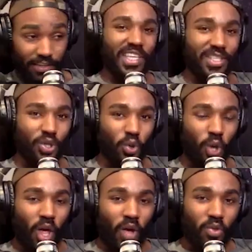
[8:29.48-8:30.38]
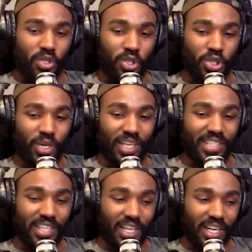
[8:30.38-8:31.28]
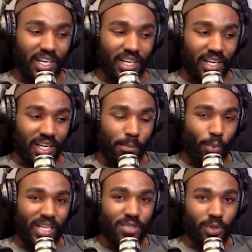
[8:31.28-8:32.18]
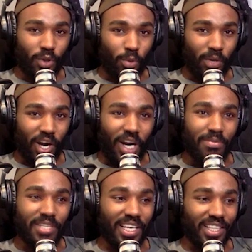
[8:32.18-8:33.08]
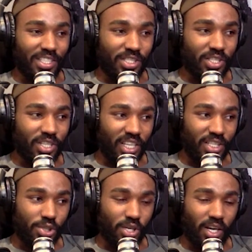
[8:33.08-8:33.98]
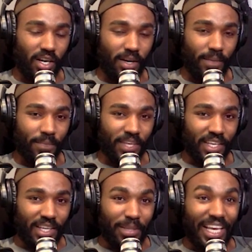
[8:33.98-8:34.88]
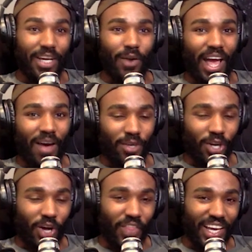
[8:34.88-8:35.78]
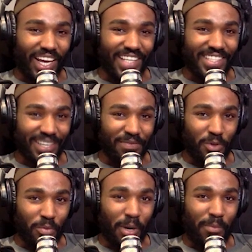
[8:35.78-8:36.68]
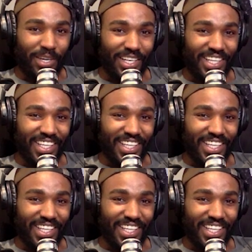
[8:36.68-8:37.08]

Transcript: this? Cool. Did you get uh, embraced with open arms, like in this um, playground and all that kind of stuff? Do you remember it?